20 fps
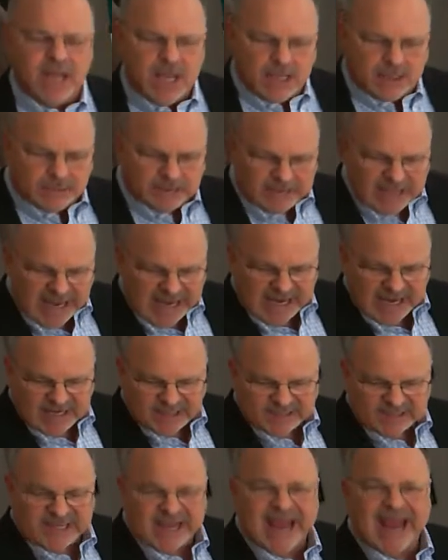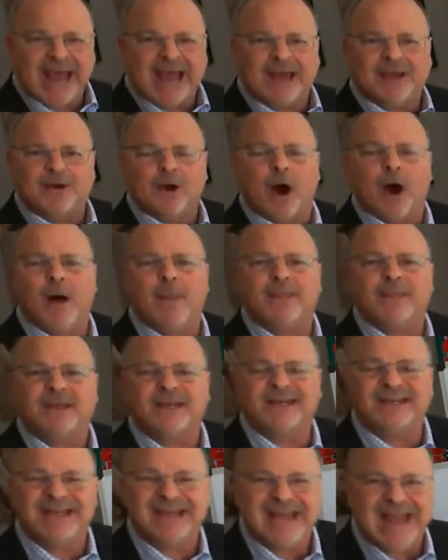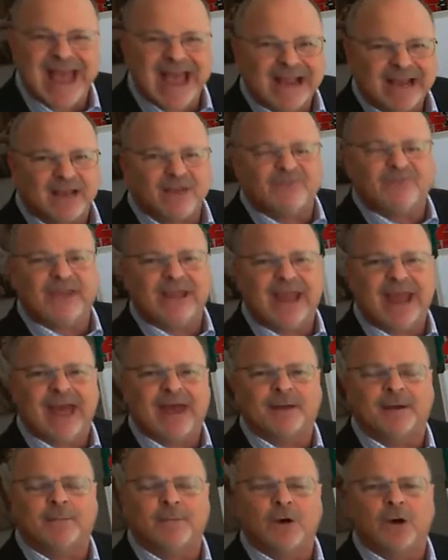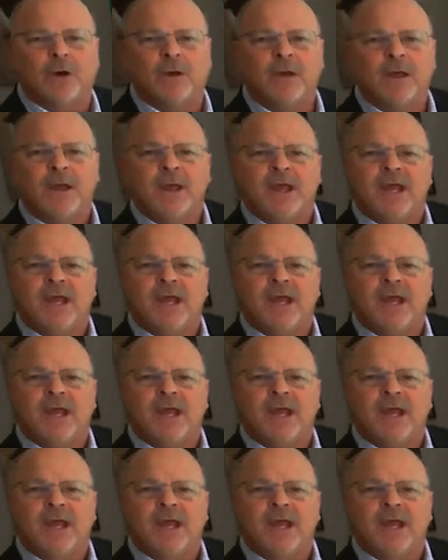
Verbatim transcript: lay his hand on the neck of the animal